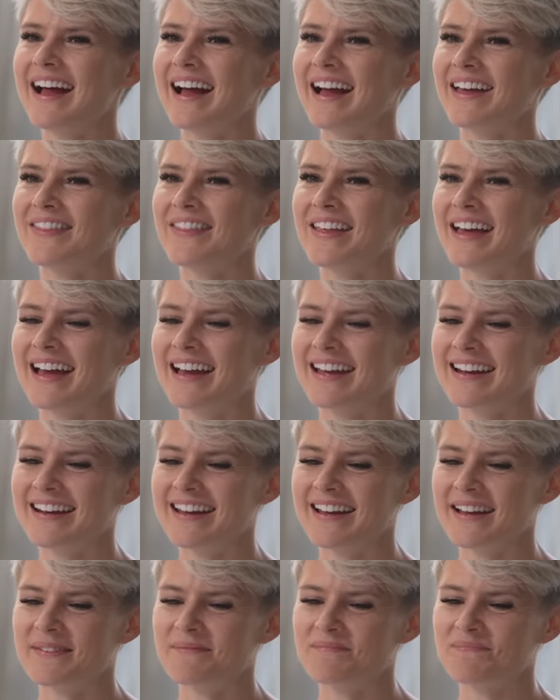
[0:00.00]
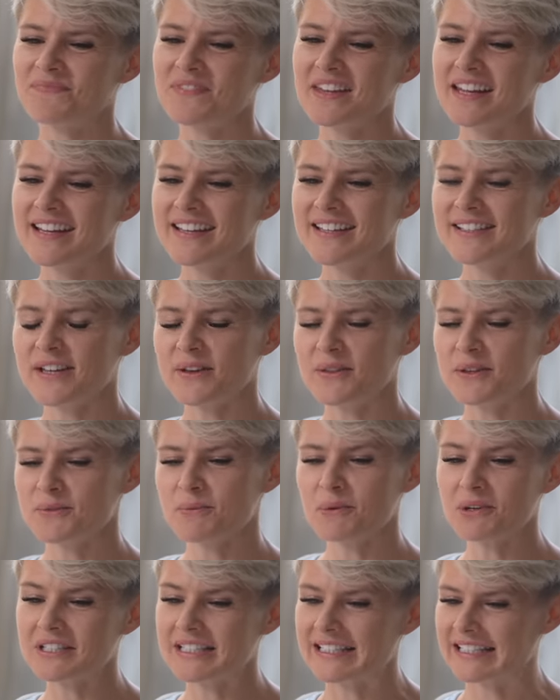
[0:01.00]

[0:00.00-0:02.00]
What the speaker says: And then, so there's one